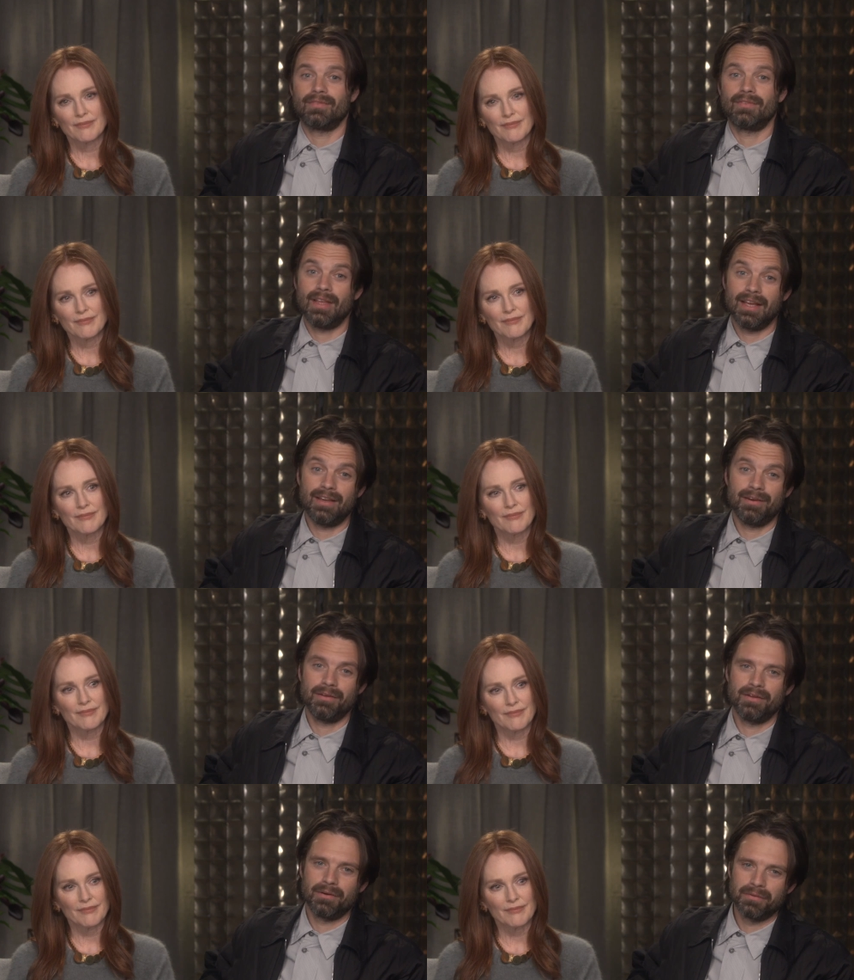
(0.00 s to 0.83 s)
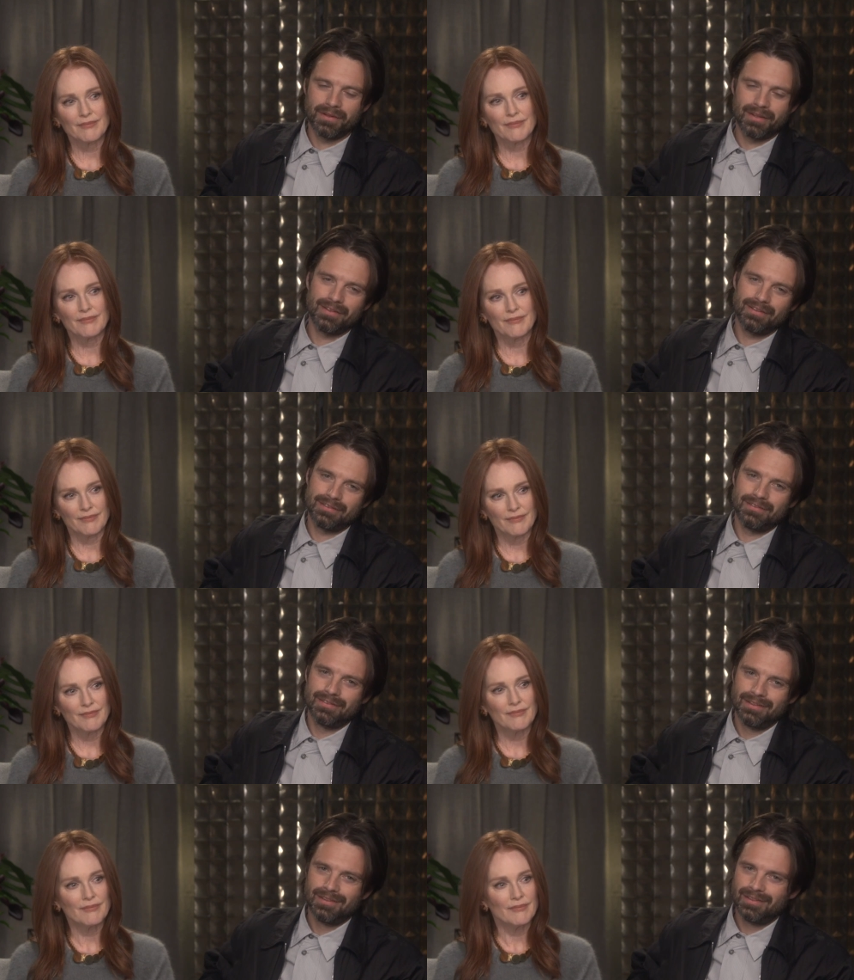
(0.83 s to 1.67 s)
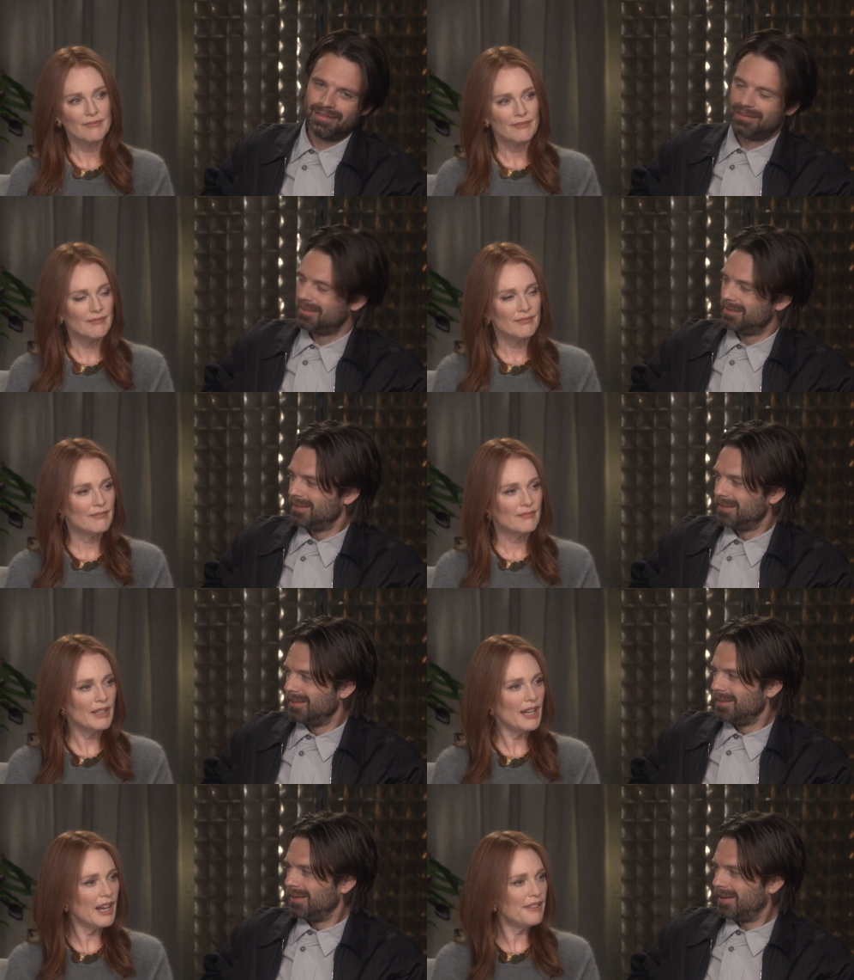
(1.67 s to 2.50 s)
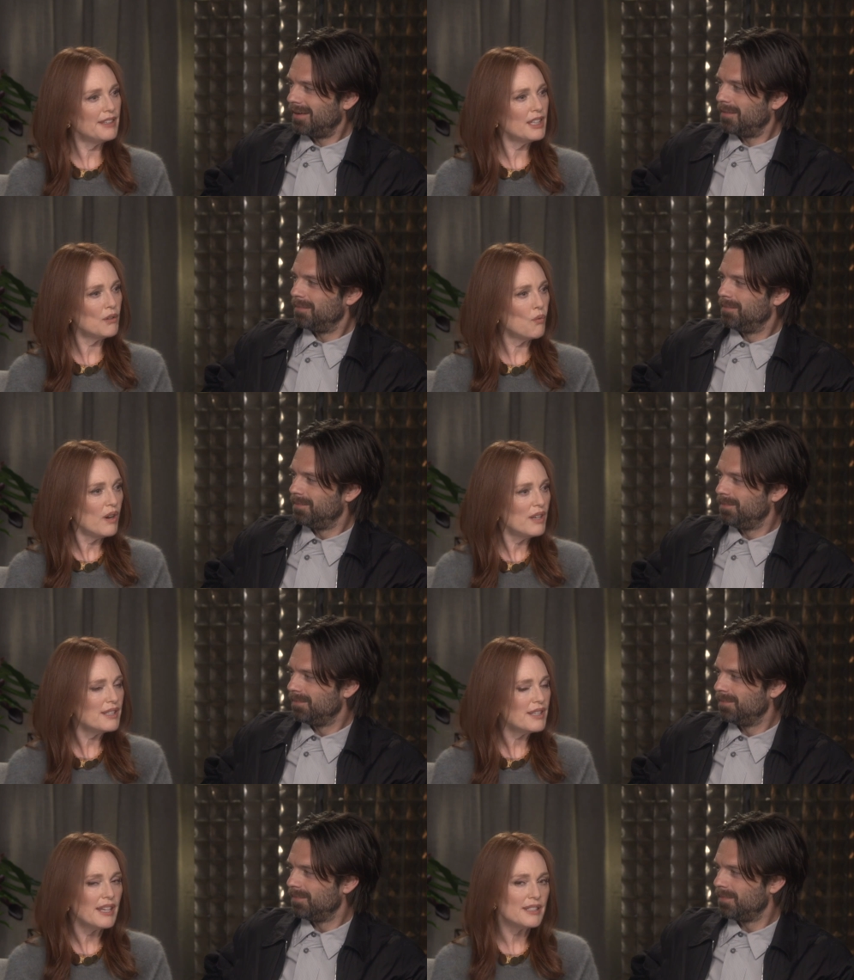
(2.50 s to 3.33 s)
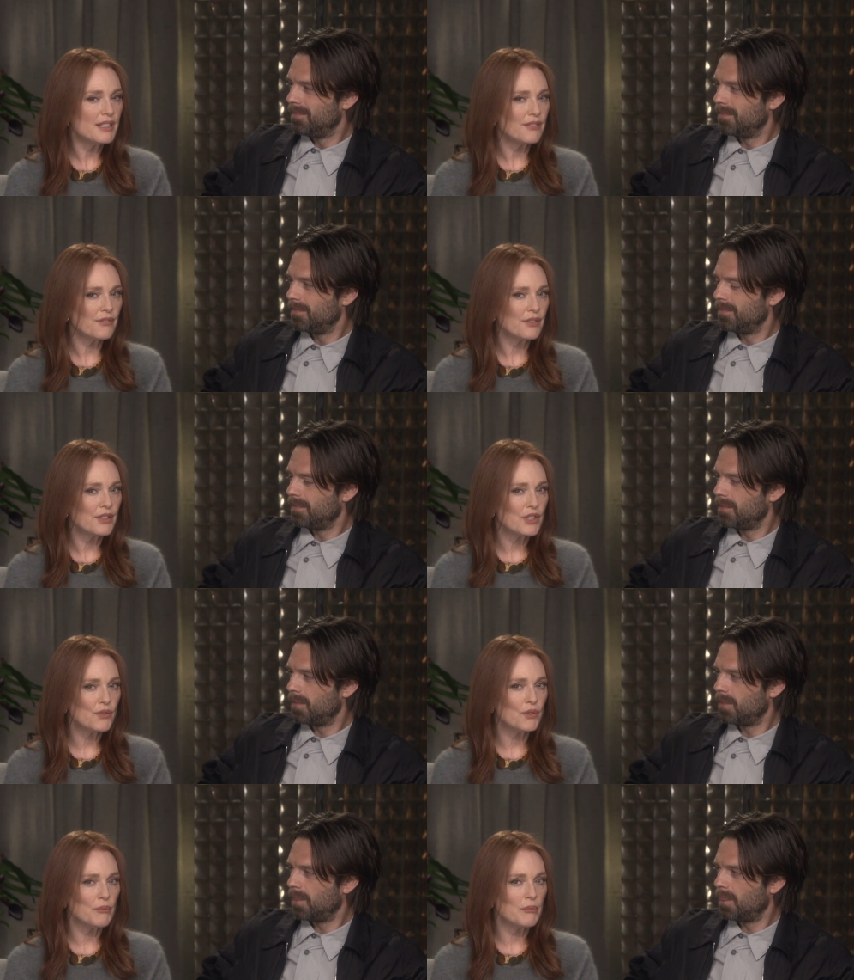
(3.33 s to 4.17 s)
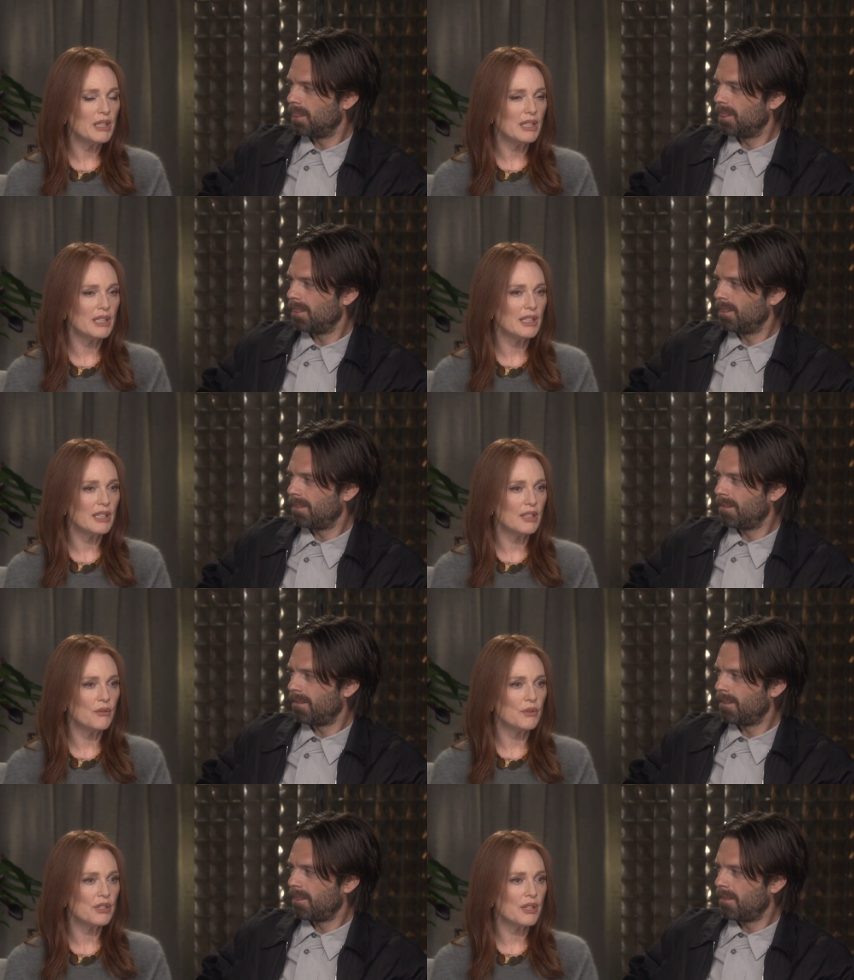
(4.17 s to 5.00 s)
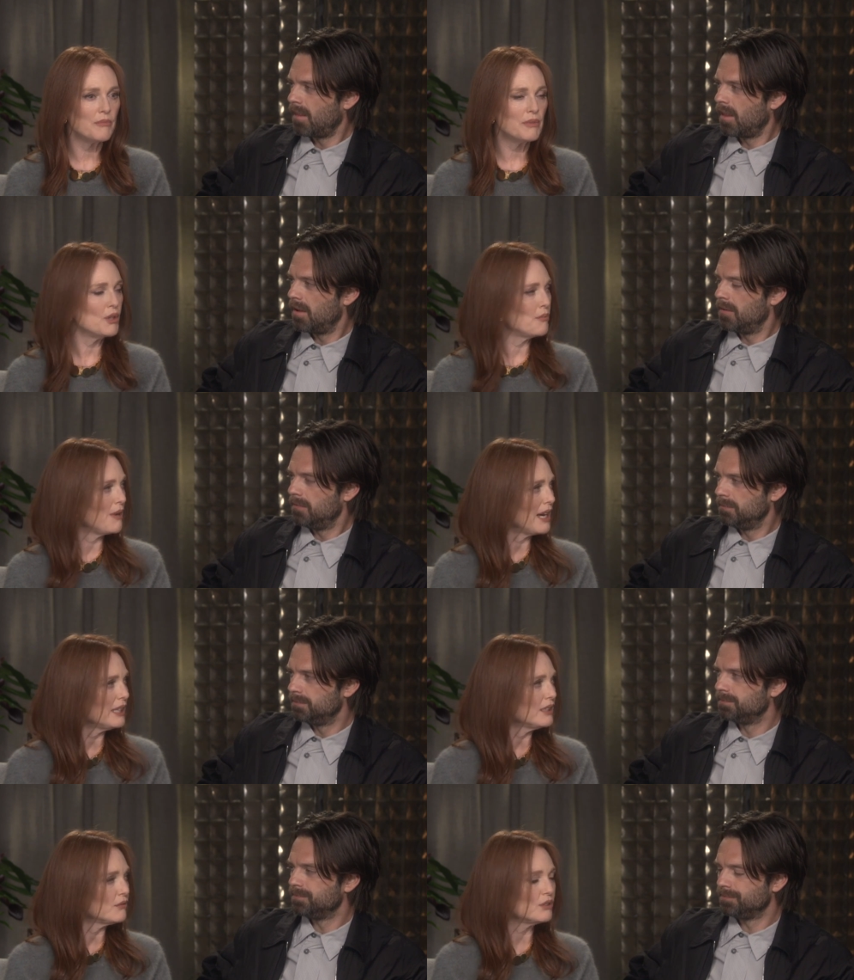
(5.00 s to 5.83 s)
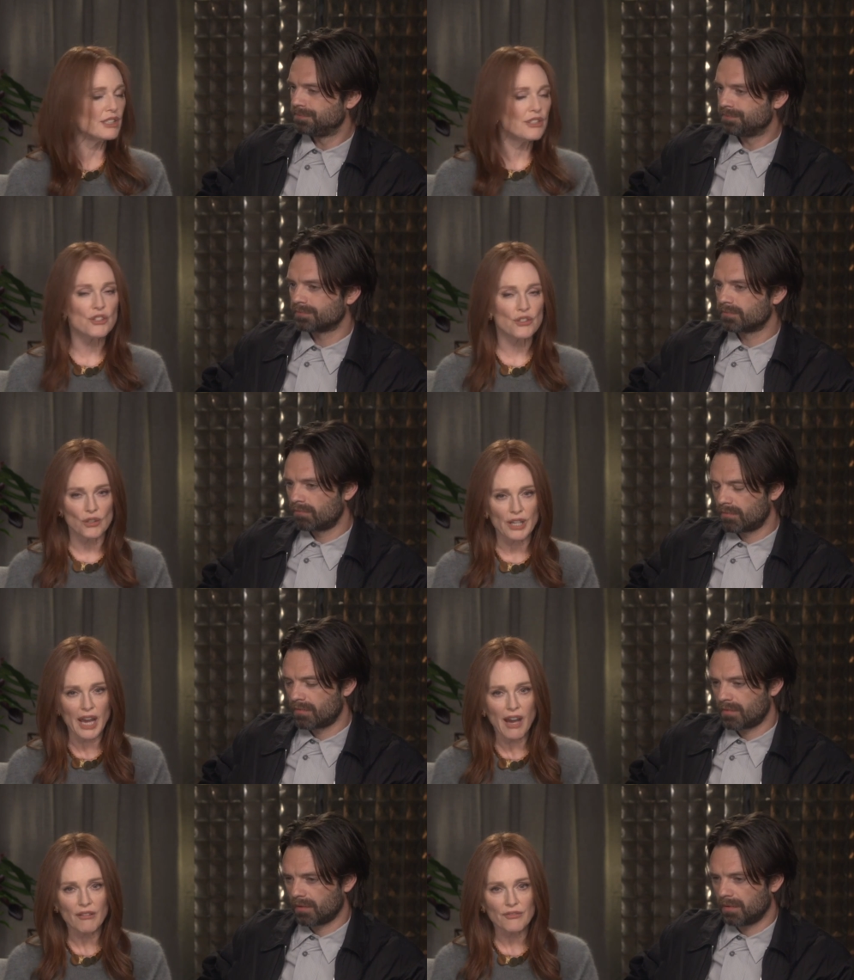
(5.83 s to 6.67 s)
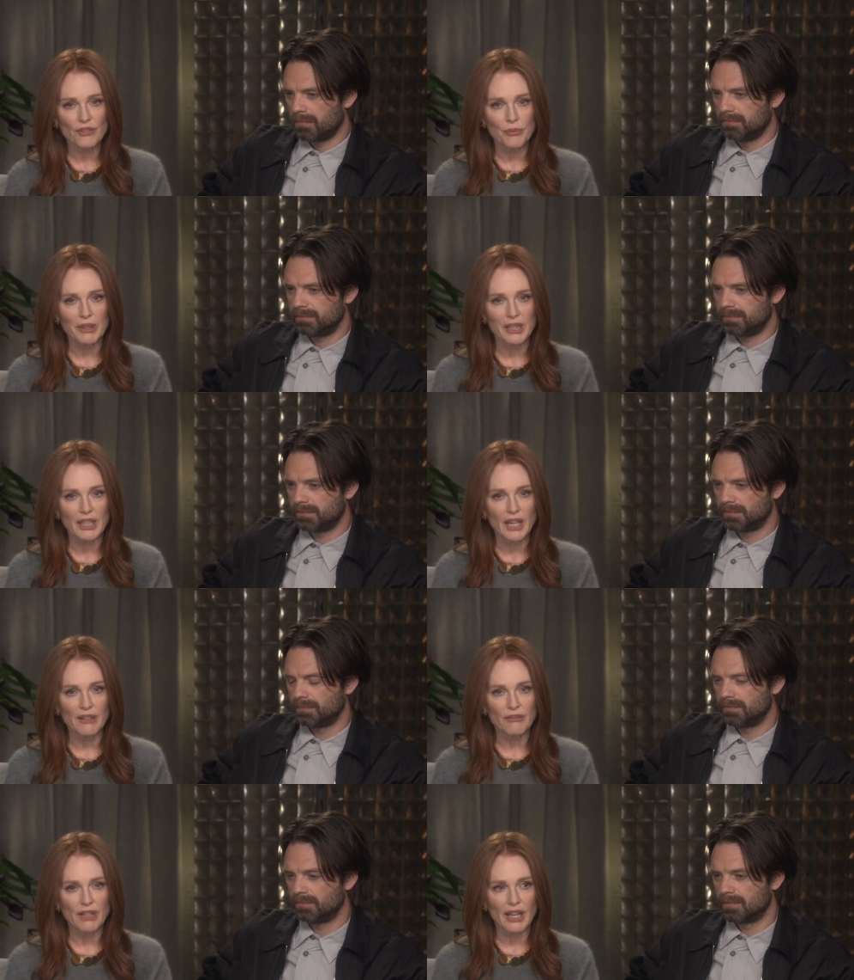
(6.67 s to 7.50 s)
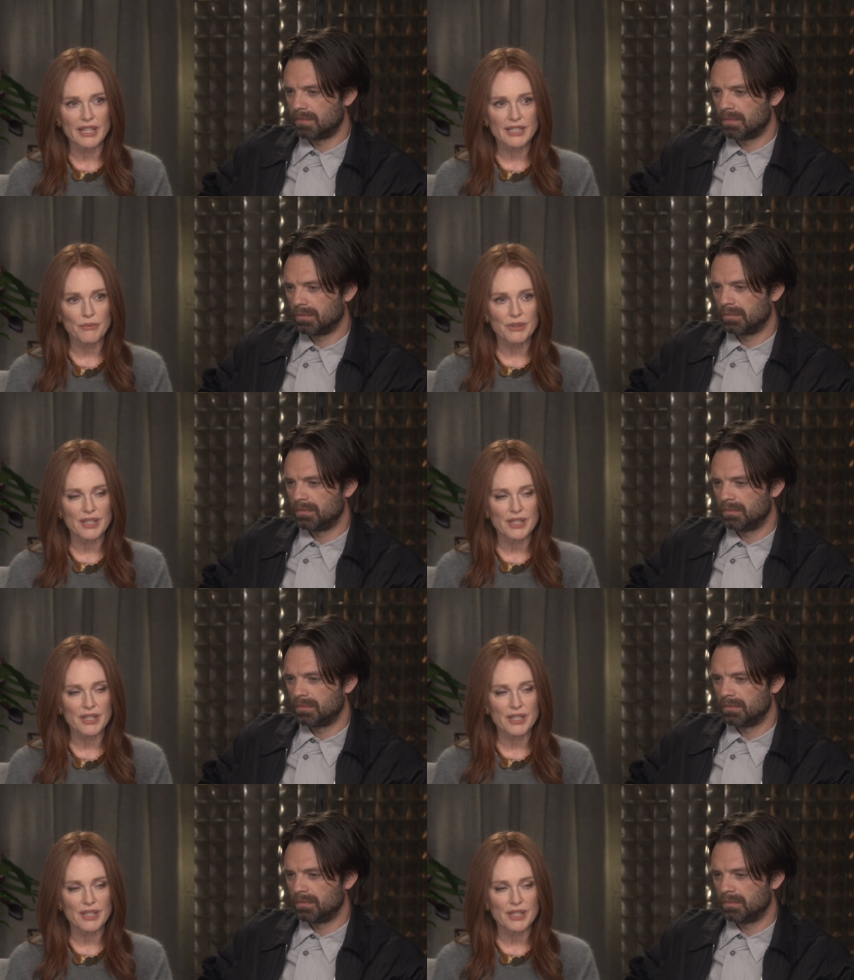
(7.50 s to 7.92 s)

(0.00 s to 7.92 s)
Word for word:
Speaker 1: Thank you.
Speaker 2: Yeah, I think it was that difference for me. It was that, you know, Madeline really stood out for me. I realized it was